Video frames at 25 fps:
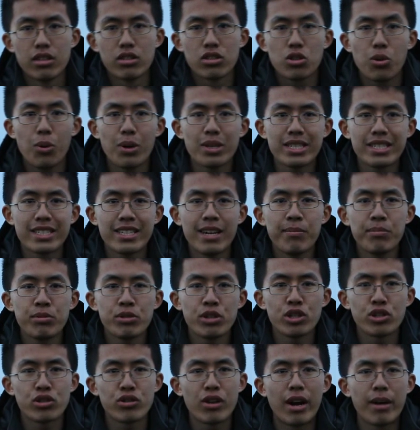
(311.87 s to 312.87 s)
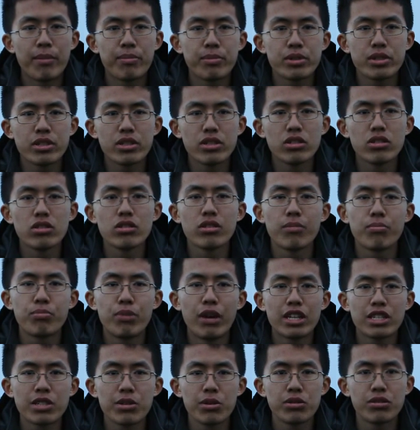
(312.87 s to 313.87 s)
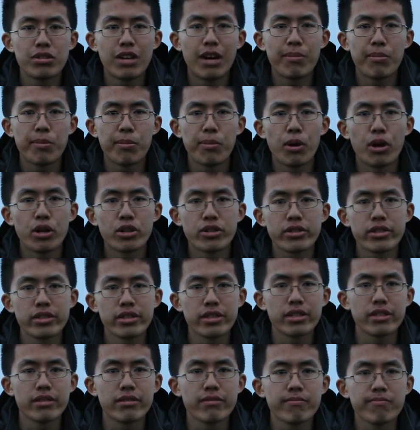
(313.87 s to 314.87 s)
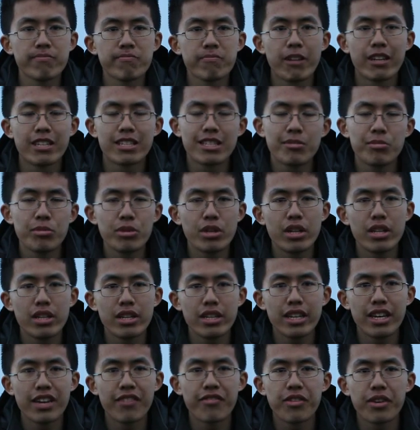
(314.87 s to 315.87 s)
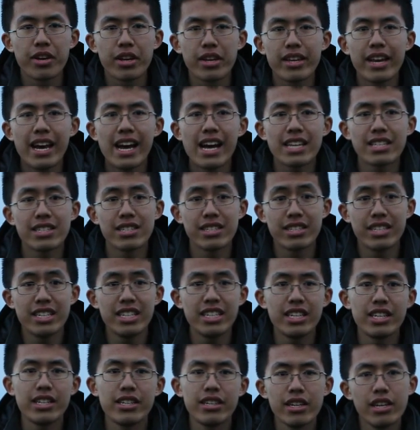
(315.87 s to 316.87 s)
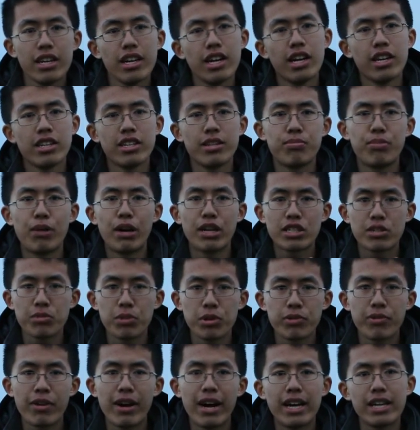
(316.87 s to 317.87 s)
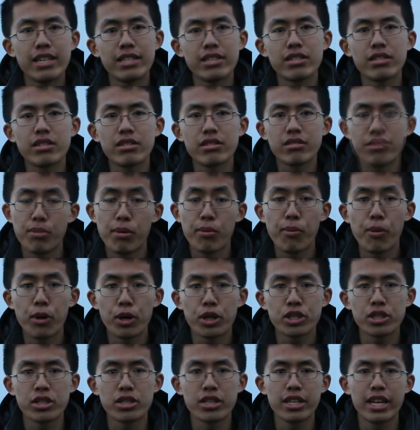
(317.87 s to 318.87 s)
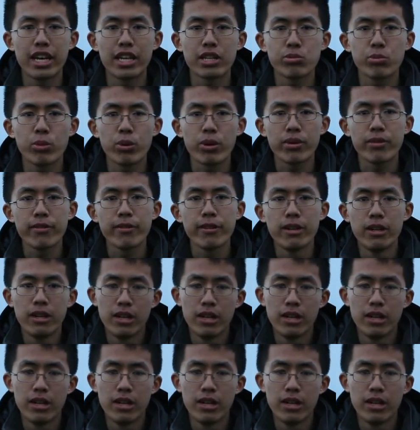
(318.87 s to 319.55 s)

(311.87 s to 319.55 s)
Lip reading: So as the temperature drops, the pressure would drop proportionally. And similarly, if the gas is heated, the pressure would rise proportionally as well.